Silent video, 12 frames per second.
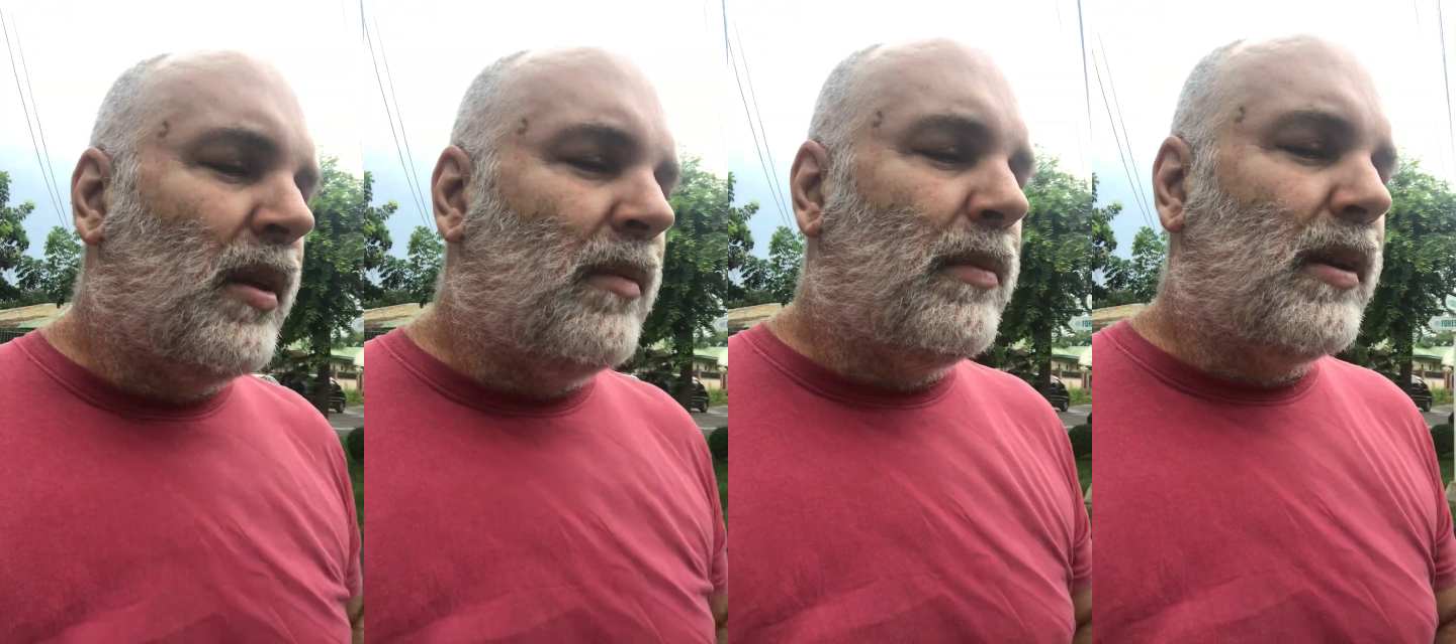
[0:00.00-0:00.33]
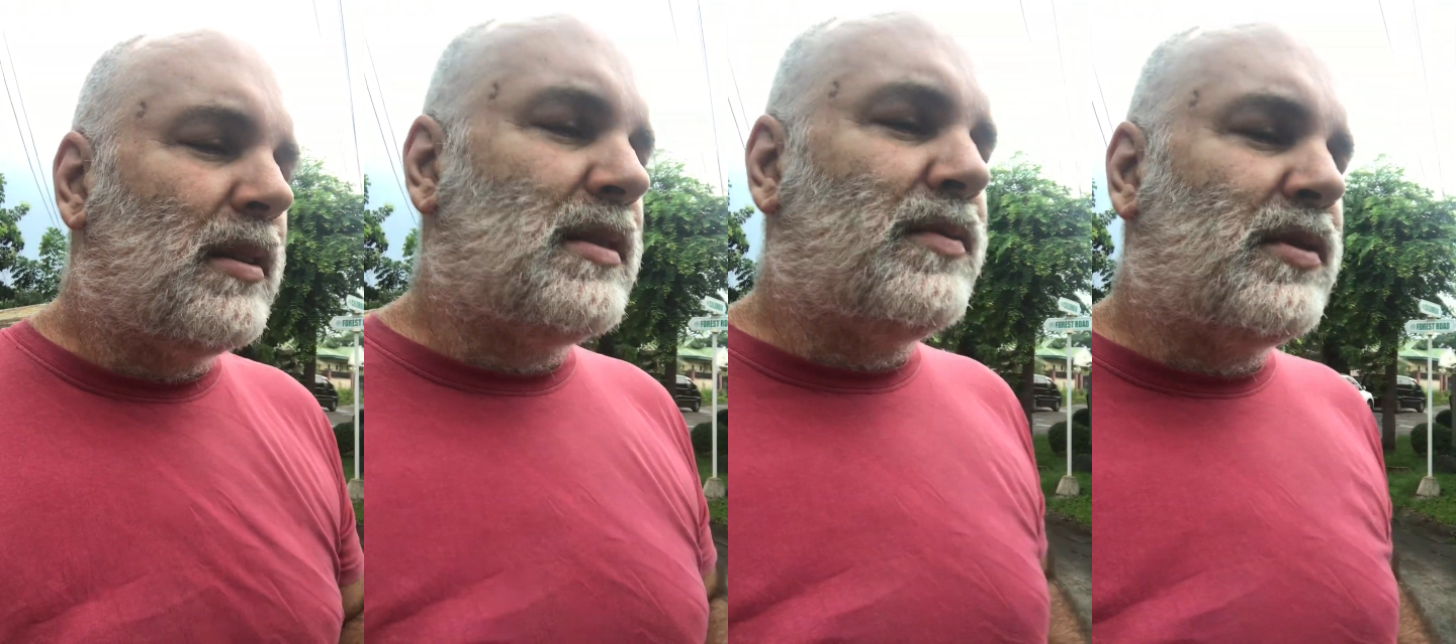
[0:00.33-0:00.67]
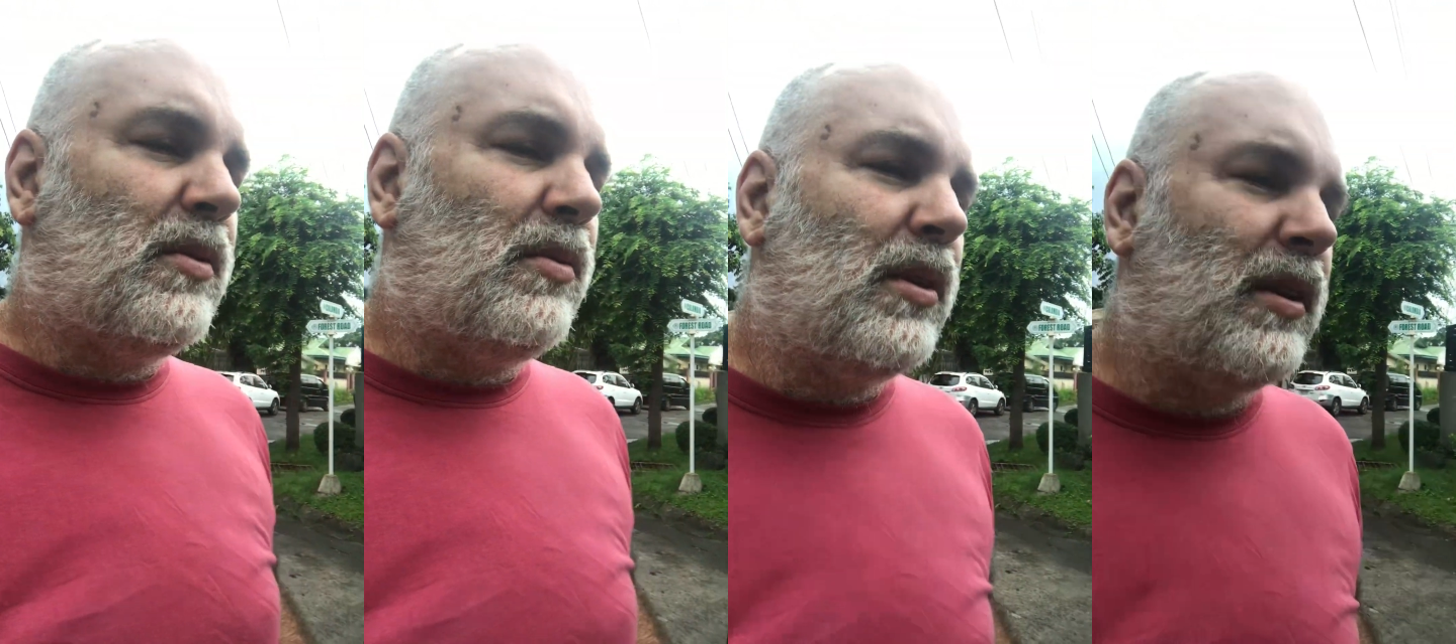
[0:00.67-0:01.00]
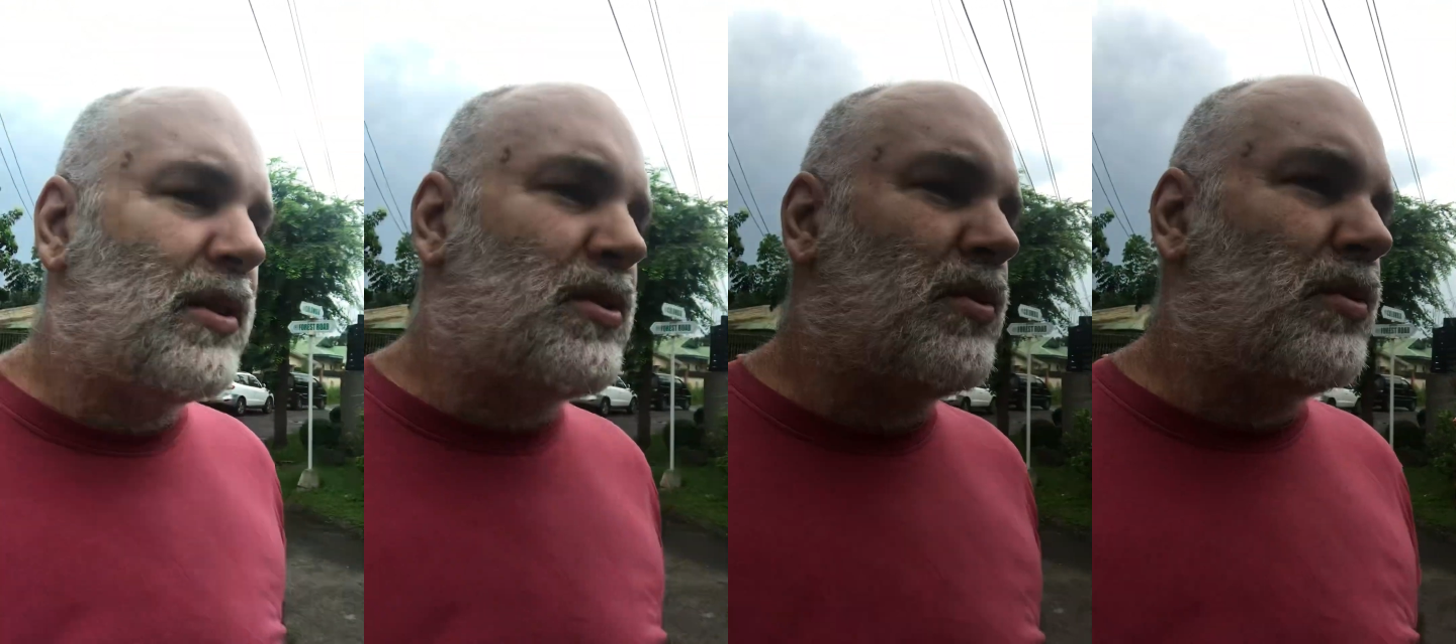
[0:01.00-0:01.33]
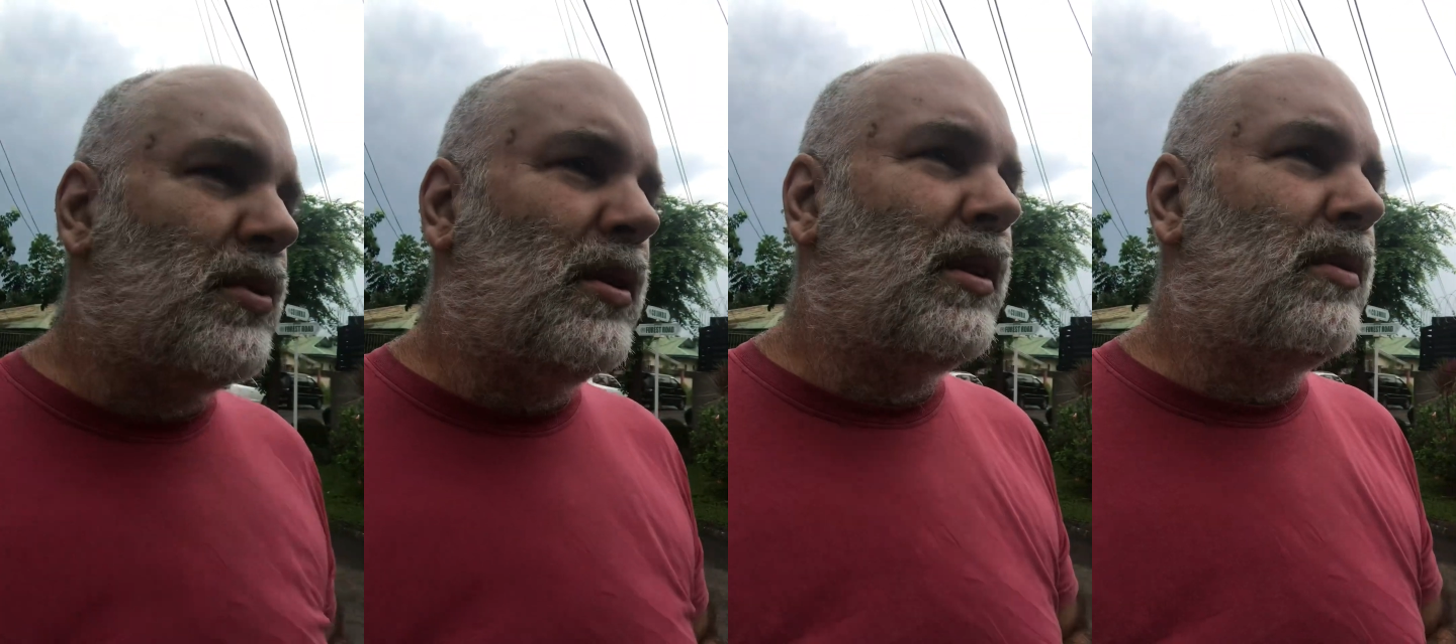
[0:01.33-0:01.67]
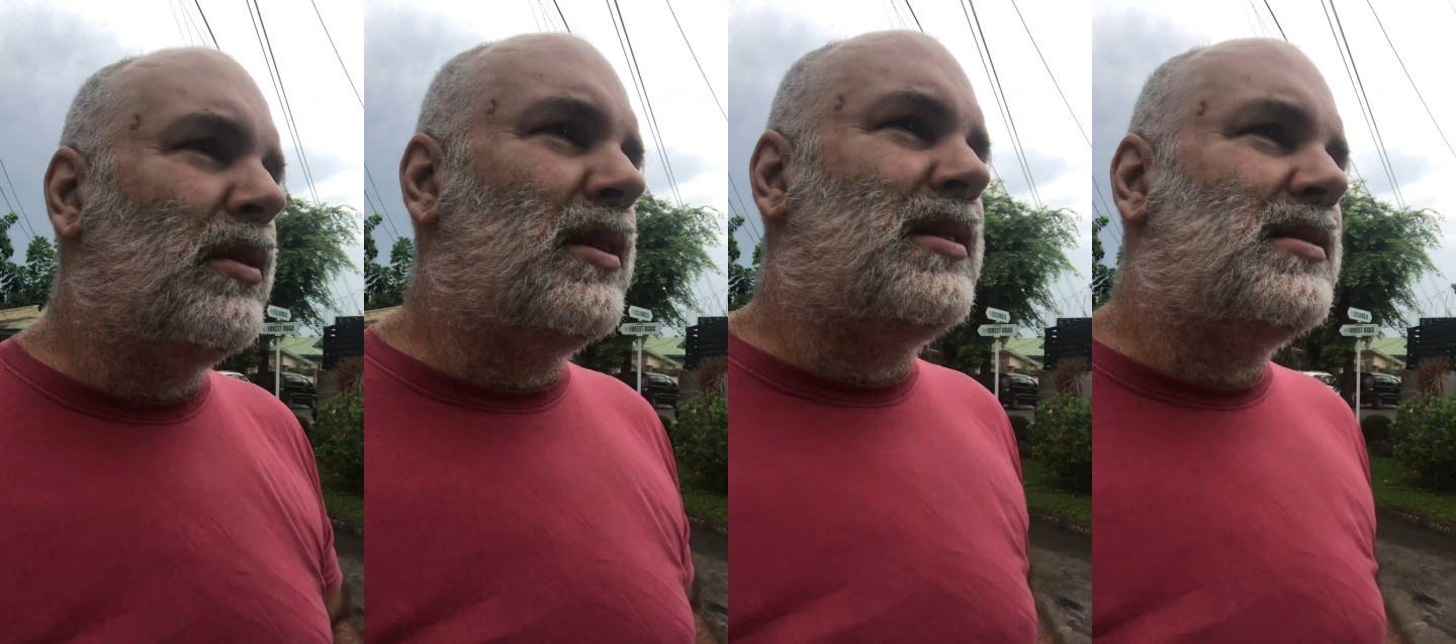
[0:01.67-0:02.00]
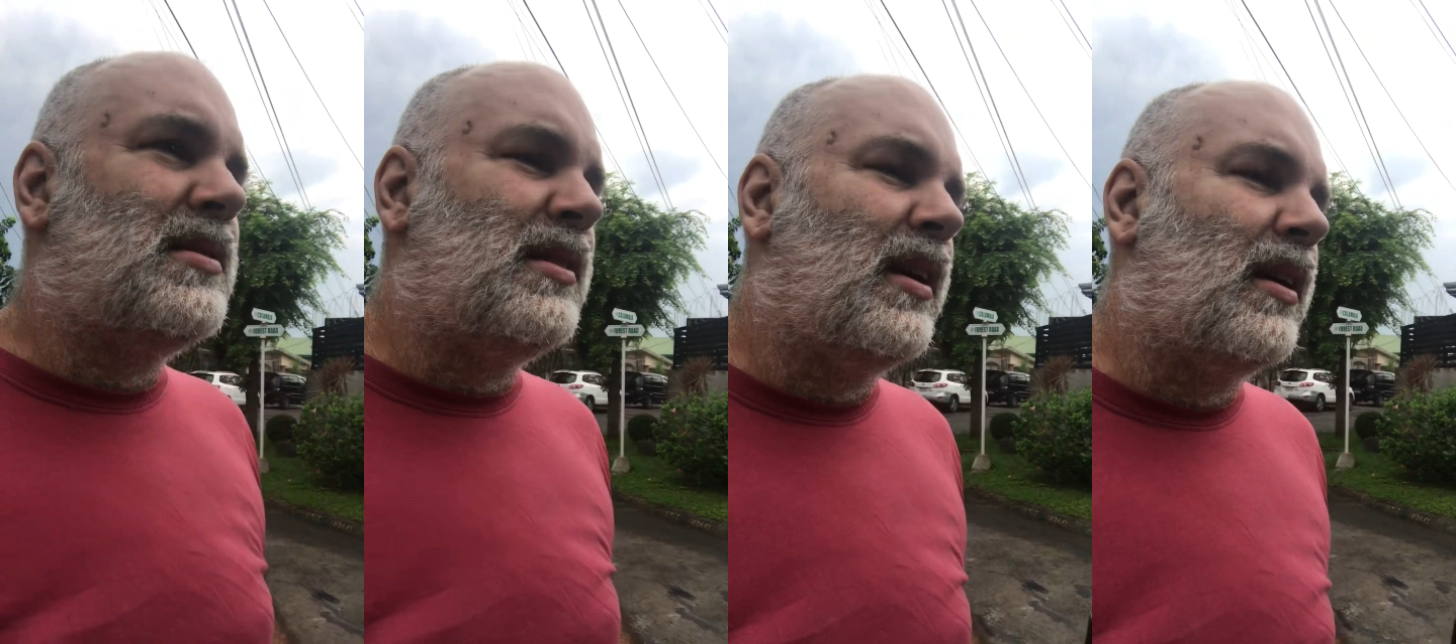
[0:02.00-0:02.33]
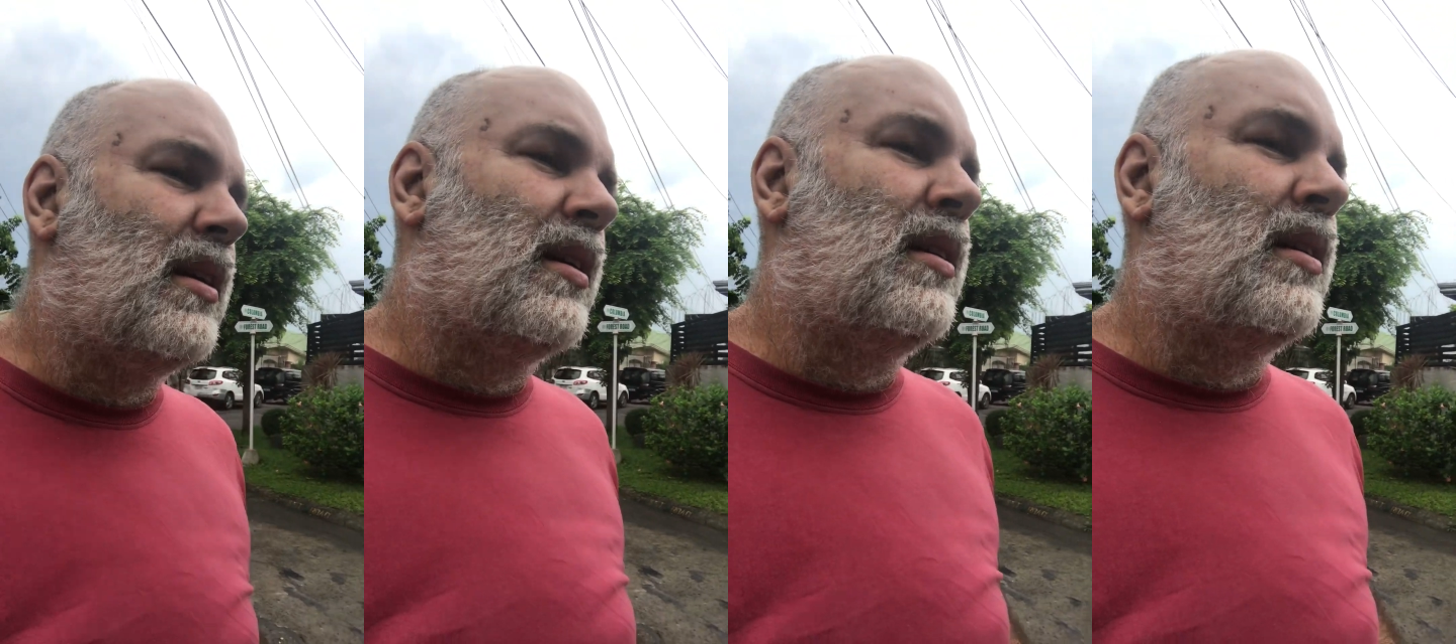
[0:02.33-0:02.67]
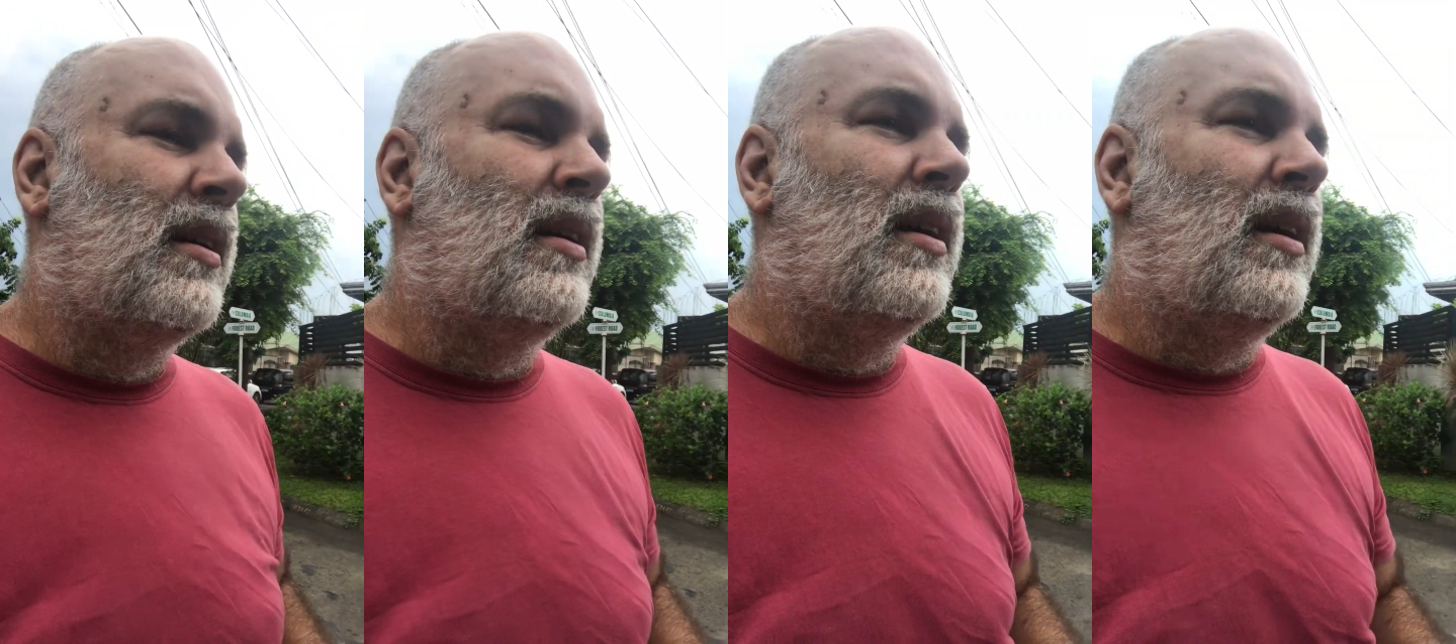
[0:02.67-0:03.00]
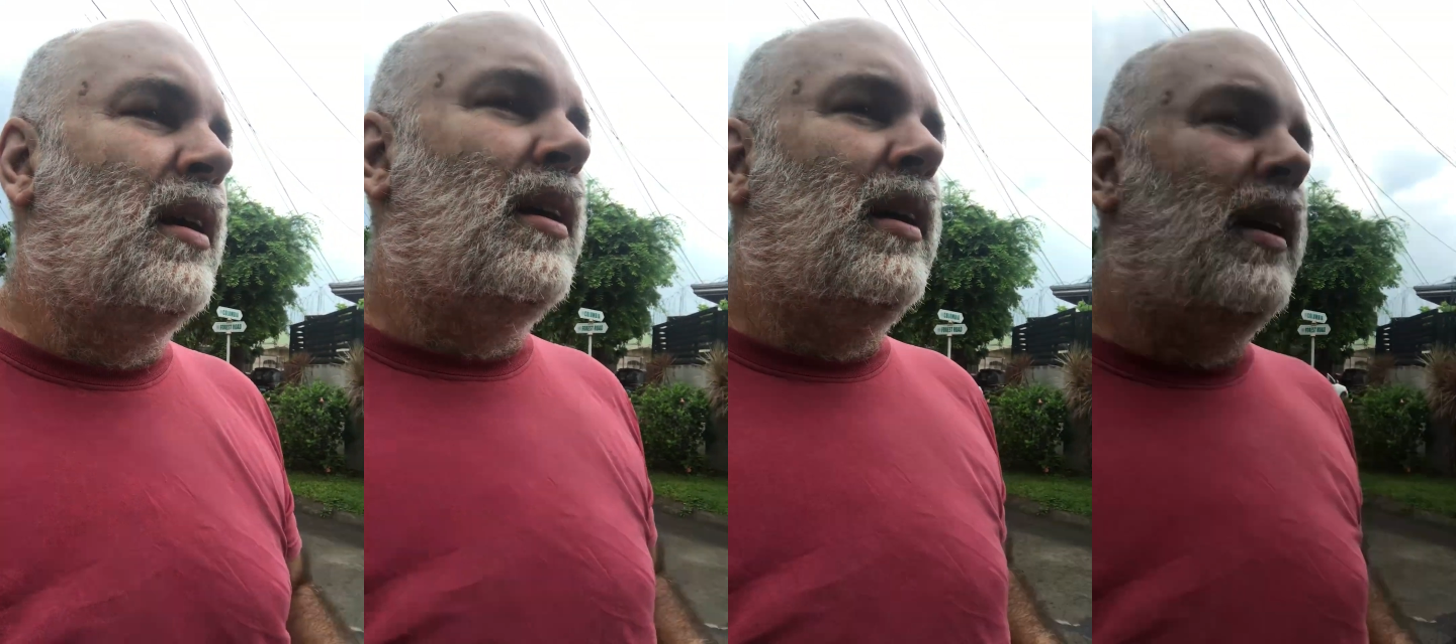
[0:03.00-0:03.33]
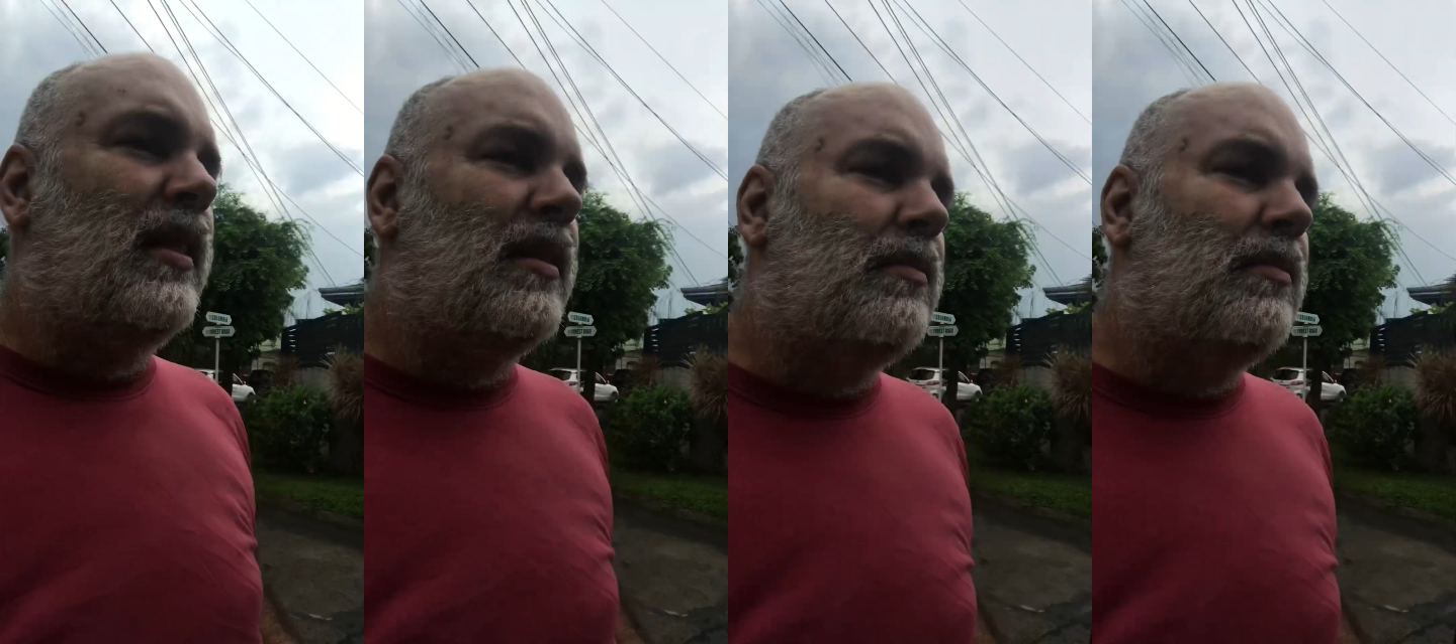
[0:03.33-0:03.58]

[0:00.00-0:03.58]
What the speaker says: Because if someone gets really, really sick in the